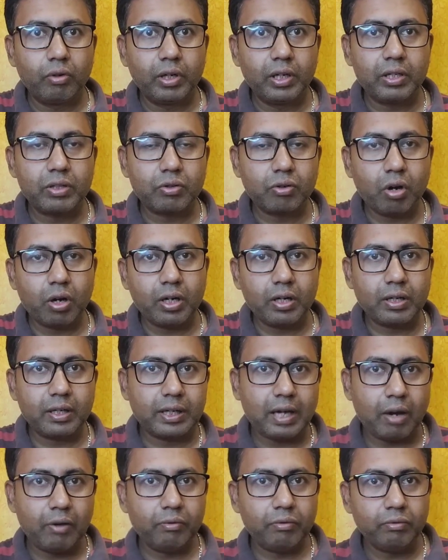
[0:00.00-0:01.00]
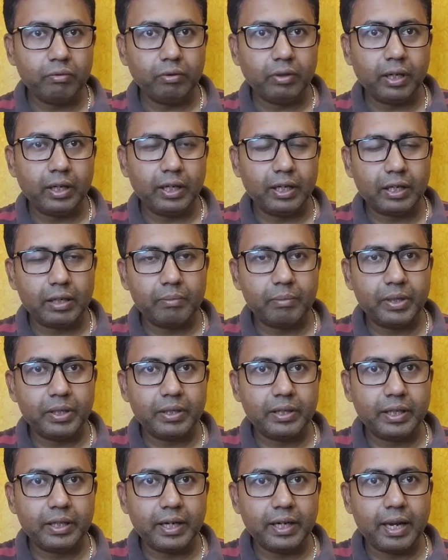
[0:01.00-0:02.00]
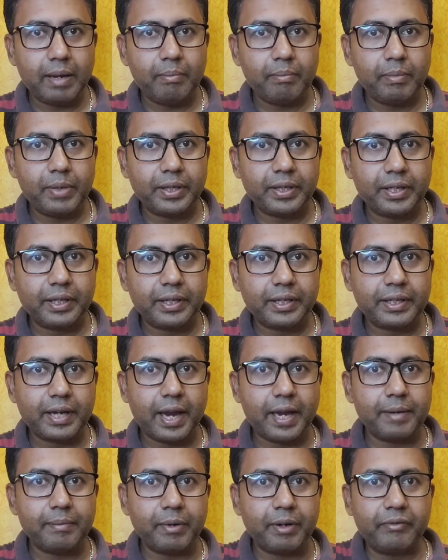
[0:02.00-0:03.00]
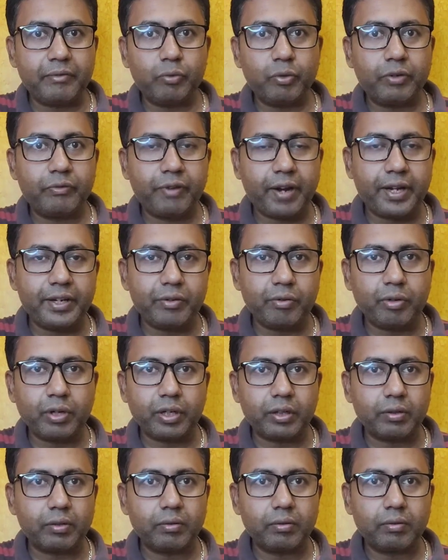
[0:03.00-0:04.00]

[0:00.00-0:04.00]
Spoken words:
it has gone down a little bit, then I am making it high by doing fine tuning.